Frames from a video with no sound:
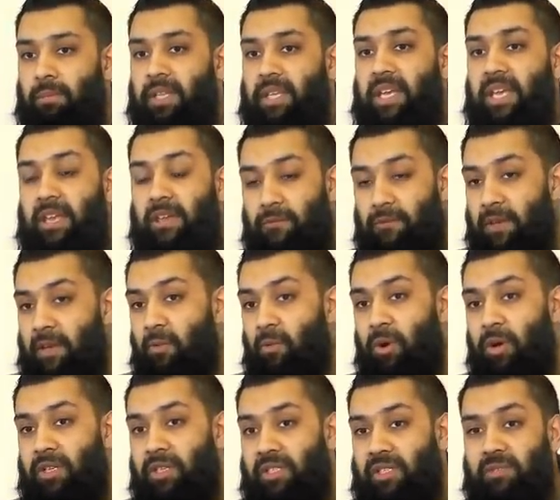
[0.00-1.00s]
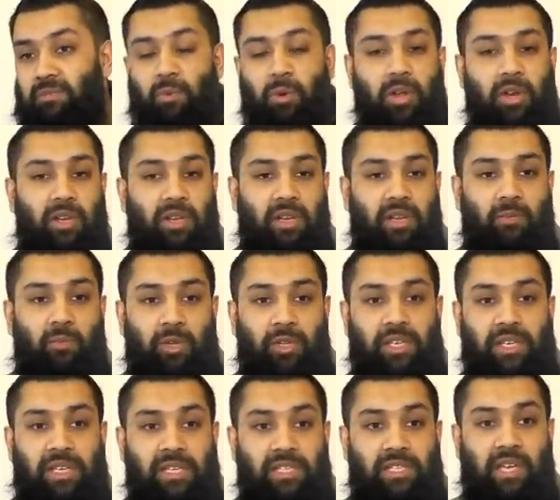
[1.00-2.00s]
But the key thing was, is what?
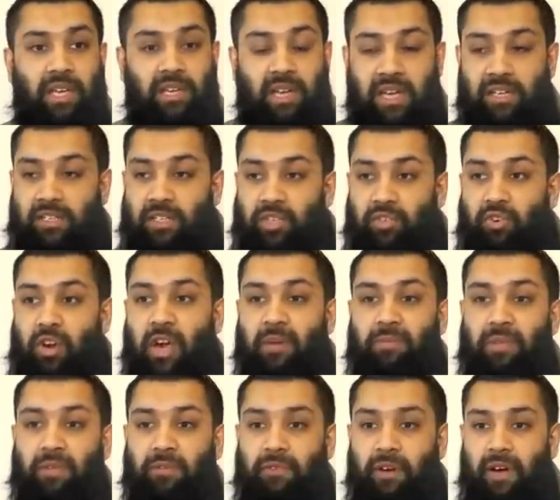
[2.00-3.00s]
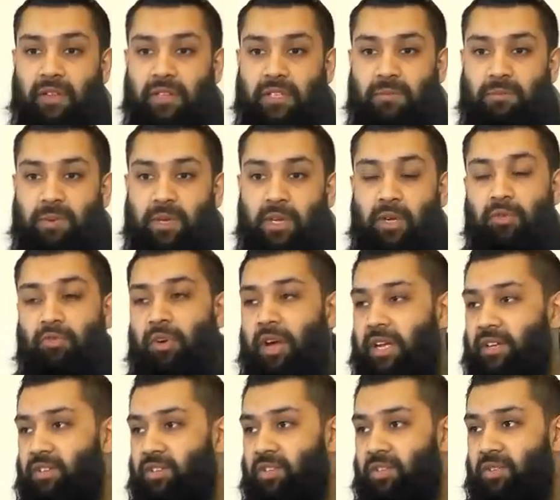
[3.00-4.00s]
What did he de describe their fathers being?
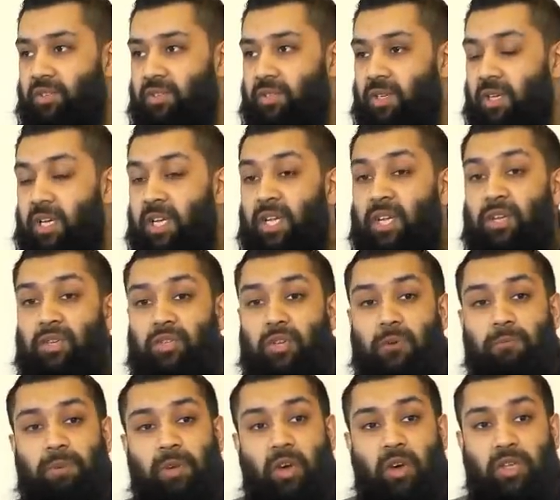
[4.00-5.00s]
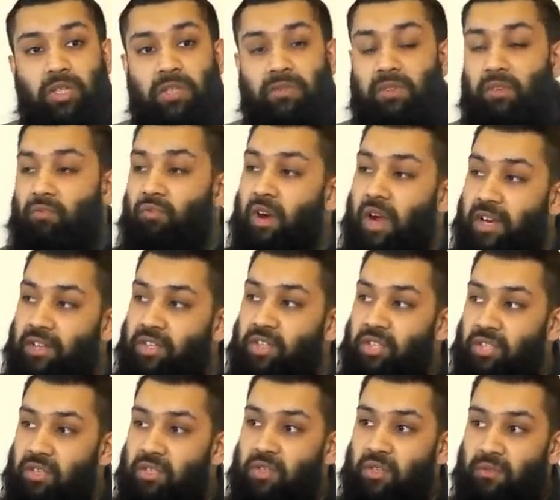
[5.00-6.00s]
Righteous. So because of the
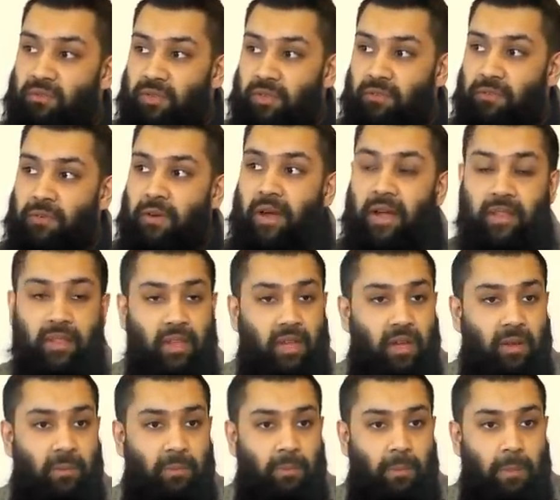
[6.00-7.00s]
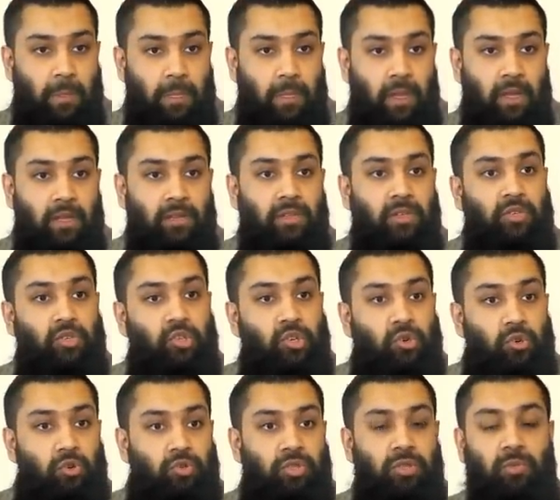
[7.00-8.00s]
righteousness of the father, the
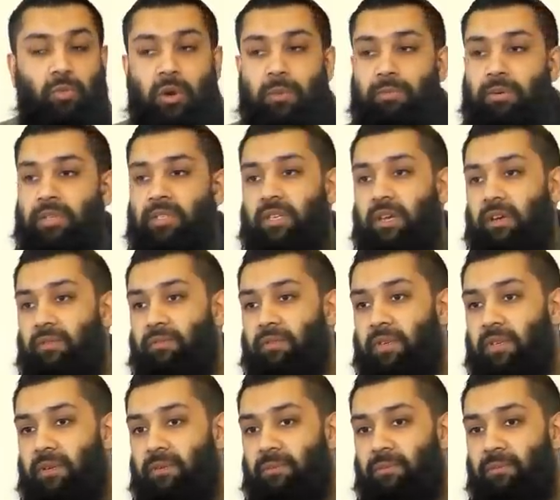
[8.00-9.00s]
children were preserved.